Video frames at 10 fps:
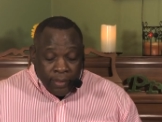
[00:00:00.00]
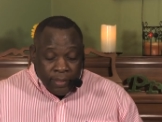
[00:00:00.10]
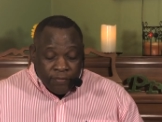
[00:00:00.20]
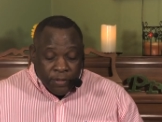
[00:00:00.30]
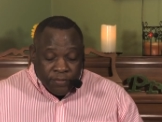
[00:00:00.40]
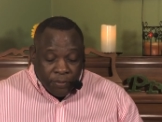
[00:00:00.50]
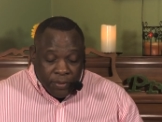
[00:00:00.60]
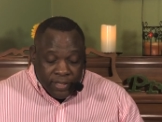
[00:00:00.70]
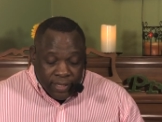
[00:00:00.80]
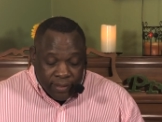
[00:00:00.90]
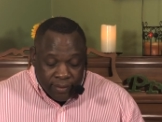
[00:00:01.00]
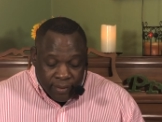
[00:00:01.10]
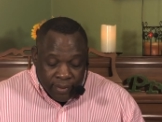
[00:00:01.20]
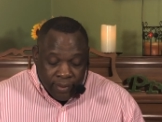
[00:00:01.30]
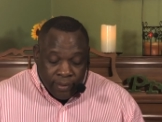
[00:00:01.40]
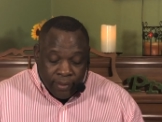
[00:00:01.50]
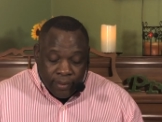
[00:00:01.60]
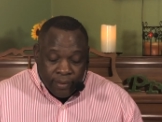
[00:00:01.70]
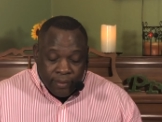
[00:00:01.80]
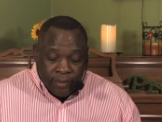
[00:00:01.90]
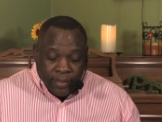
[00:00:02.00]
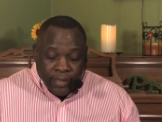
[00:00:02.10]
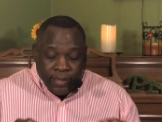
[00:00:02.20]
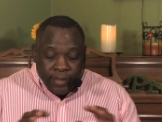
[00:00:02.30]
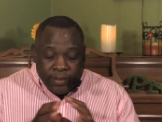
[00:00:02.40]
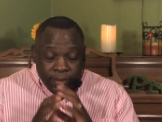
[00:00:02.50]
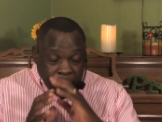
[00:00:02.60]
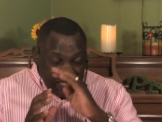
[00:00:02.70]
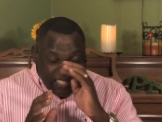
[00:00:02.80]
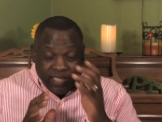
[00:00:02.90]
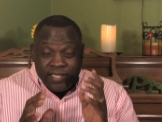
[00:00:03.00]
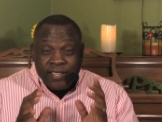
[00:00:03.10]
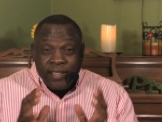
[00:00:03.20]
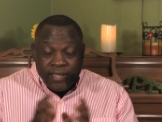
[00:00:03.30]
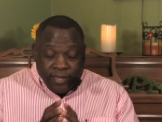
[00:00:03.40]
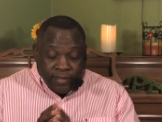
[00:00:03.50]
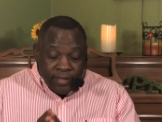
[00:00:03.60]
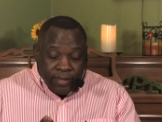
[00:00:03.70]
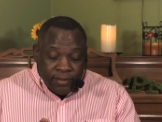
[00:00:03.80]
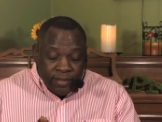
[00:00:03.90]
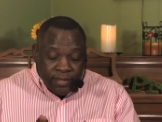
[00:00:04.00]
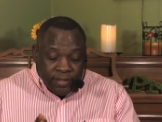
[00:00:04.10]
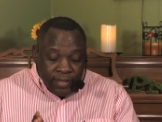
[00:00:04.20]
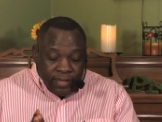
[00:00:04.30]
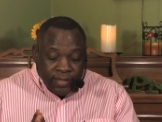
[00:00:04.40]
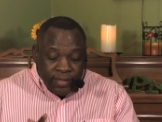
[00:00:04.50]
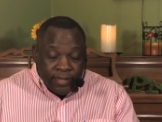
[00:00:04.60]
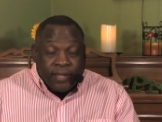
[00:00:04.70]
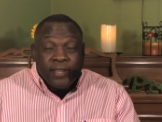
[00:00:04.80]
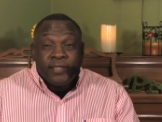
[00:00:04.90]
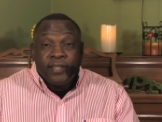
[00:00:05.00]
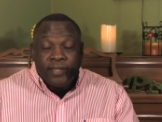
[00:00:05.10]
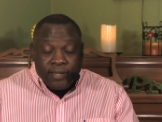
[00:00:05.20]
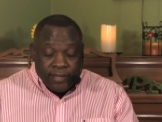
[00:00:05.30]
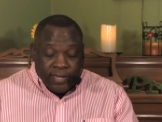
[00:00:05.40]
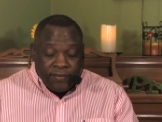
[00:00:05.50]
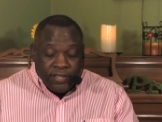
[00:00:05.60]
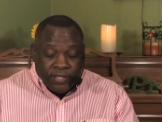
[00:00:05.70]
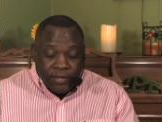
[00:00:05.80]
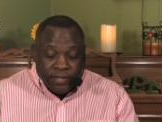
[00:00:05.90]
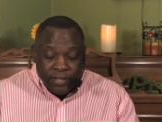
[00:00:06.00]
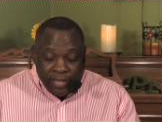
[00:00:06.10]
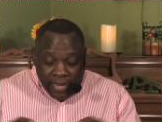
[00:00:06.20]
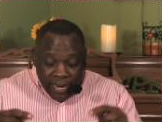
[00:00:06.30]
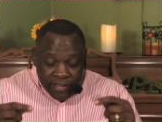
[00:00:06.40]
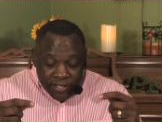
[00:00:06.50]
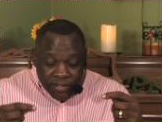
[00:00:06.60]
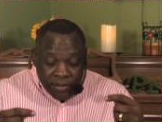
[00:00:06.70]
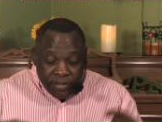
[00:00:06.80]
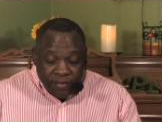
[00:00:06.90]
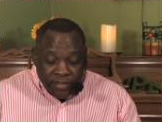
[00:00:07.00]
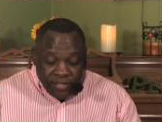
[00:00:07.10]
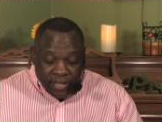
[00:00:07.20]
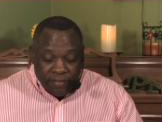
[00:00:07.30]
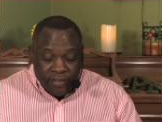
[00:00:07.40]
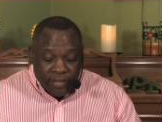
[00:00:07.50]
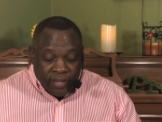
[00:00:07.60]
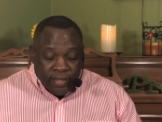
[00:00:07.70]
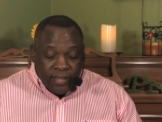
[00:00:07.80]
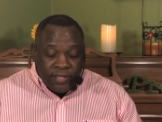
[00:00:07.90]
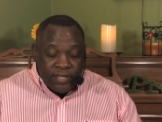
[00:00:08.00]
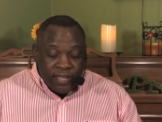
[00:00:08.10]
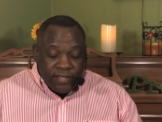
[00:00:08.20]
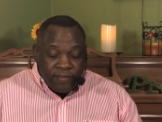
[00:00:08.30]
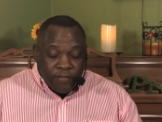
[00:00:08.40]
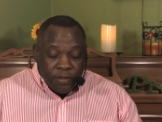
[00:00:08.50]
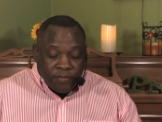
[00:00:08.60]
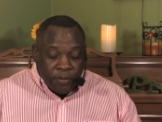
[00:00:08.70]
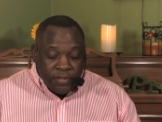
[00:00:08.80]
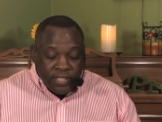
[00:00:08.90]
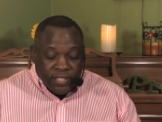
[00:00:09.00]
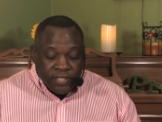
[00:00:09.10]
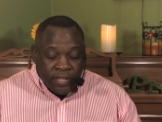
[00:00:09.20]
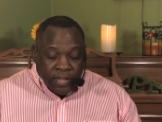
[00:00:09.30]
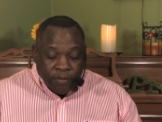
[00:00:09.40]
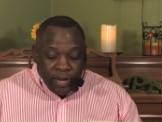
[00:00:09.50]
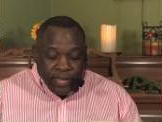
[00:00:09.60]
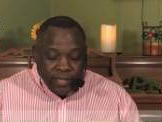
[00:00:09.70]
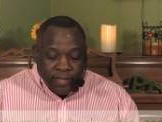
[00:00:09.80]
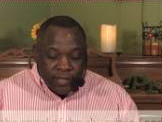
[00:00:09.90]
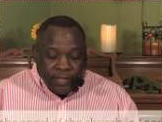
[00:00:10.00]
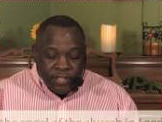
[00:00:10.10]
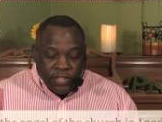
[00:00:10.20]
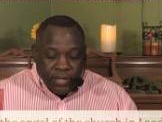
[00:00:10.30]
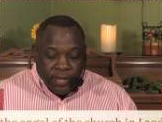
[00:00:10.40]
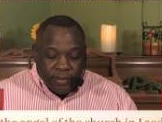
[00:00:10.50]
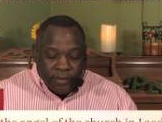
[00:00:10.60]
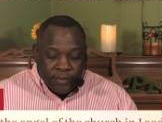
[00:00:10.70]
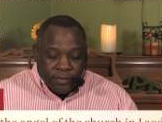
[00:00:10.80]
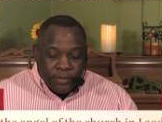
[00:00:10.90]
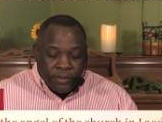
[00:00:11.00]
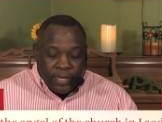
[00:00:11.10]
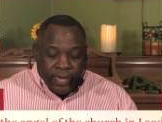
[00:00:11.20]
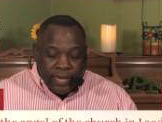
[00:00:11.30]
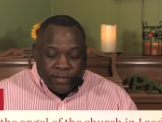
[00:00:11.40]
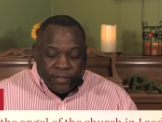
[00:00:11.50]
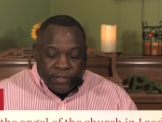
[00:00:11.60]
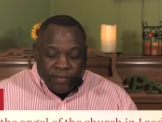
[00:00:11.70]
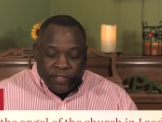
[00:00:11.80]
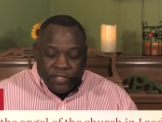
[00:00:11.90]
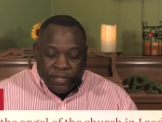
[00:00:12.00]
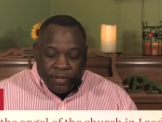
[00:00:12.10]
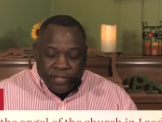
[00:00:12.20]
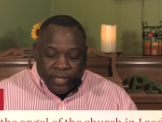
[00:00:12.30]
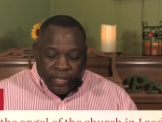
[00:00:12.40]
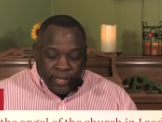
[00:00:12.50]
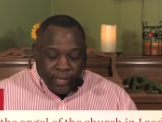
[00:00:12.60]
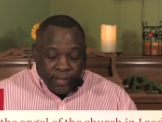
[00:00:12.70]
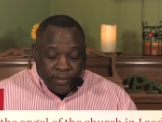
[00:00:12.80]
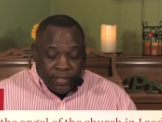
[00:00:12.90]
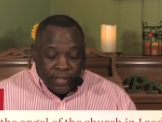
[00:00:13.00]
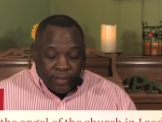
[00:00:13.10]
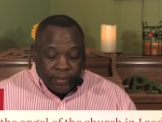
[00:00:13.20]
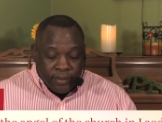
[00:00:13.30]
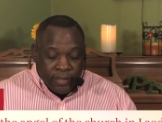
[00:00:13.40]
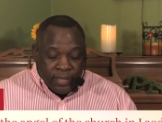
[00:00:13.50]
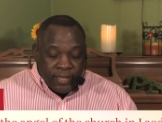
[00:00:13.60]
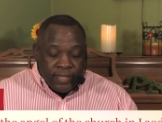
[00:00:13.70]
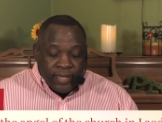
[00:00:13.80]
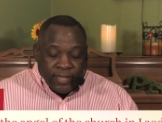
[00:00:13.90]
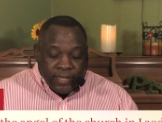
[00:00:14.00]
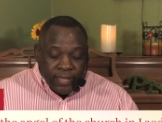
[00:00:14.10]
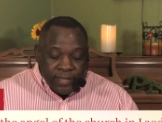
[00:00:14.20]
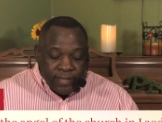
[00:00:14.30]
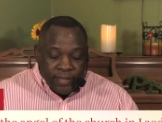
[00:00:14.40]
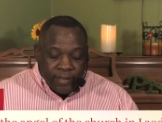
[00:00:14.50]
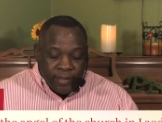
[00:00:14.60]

in verse 14 uh, and here's his his his his his the, the the seventh church, the last church of the seven. He says in verse 14, says, Write this letter to the angels of the church in Laodicea. He said, This